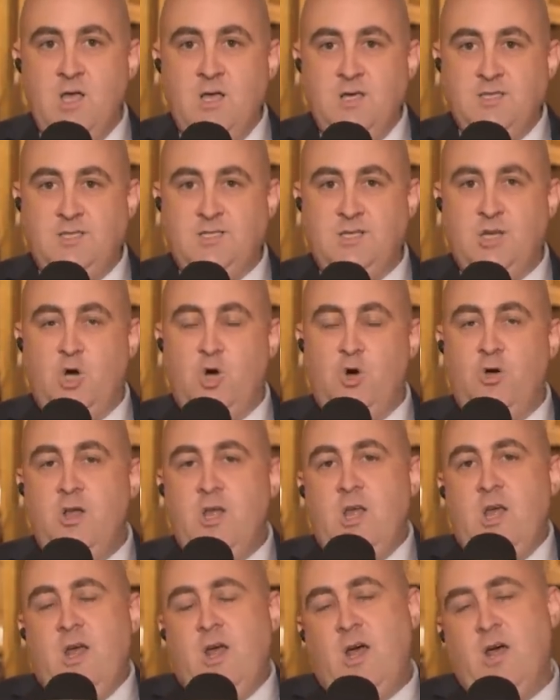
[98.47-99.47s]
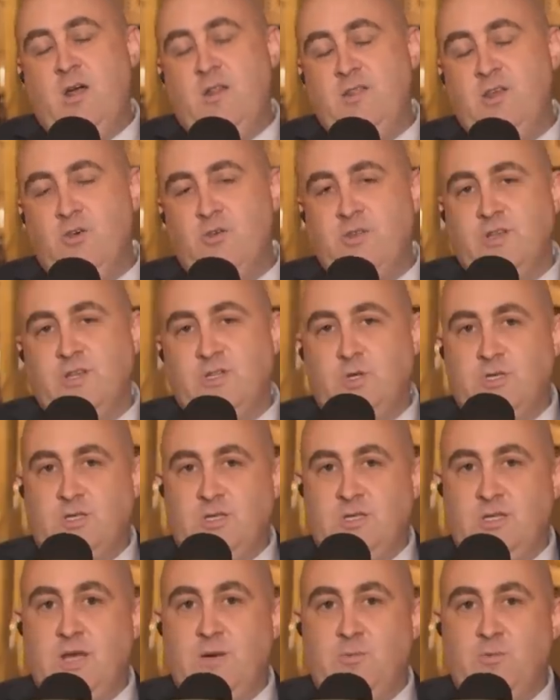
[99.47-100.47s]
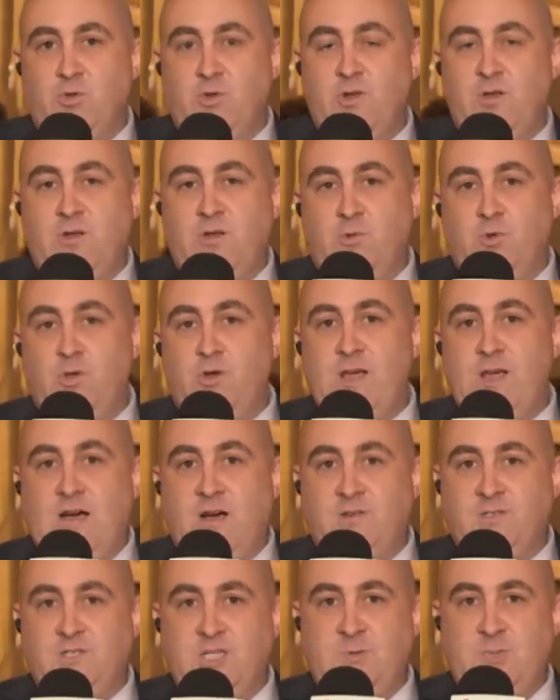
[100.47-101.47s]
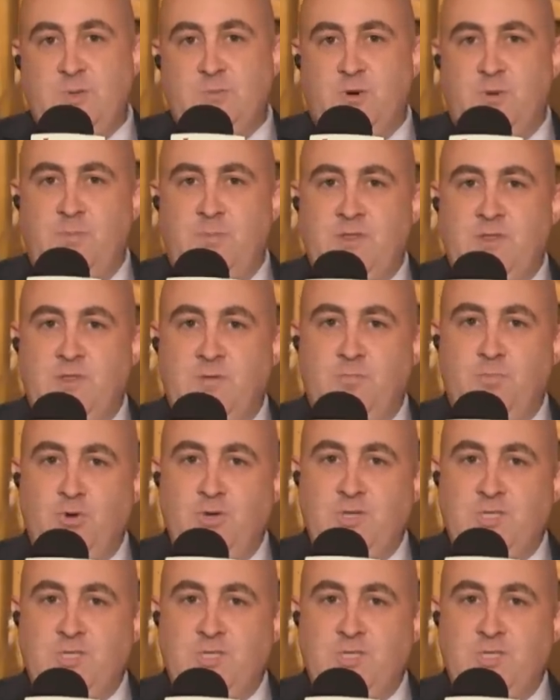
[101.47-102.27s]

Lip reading: So the other thing too is, yeah, Malloy ousted these people, but